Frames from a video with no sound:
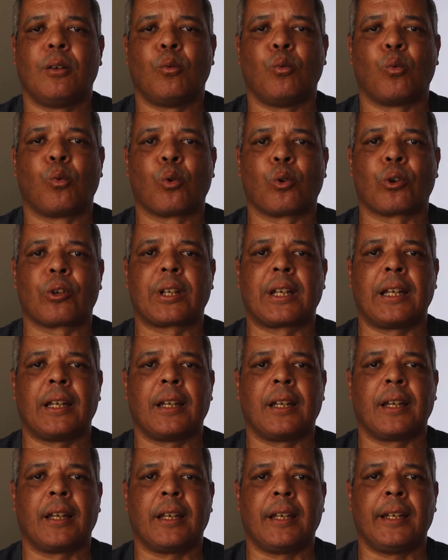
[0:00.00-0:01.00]

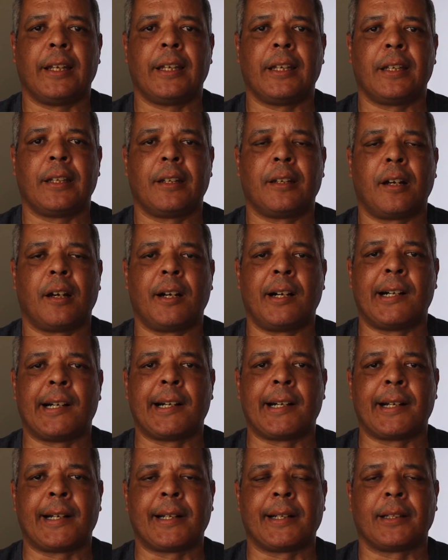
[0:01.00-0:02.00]
working in
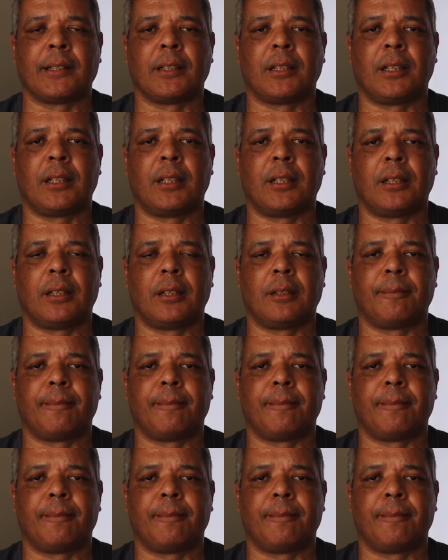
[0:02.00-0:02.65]
our